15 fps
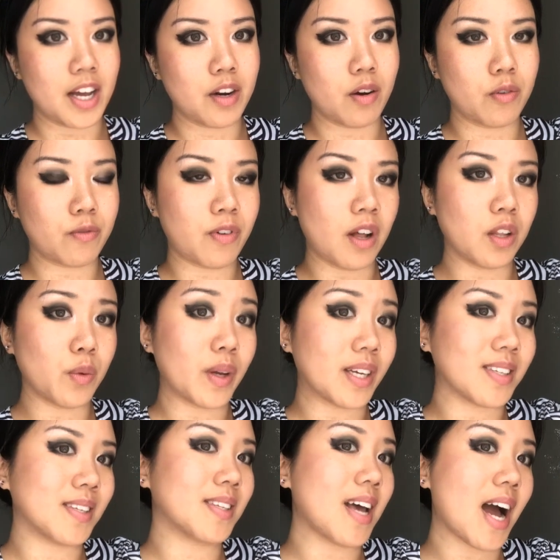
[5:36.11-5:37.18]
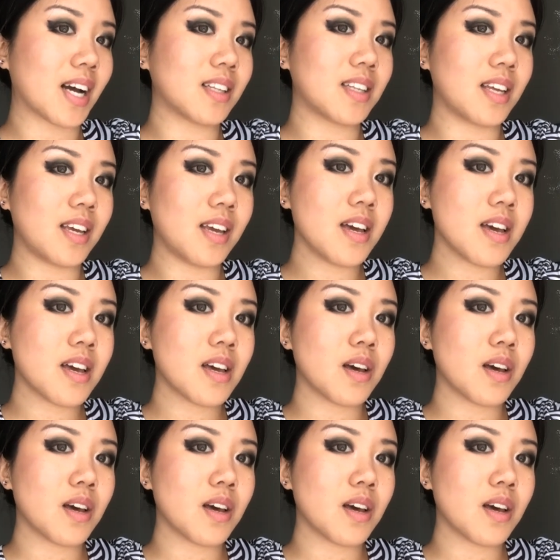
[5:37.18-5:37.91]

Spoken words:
I don't follow exactly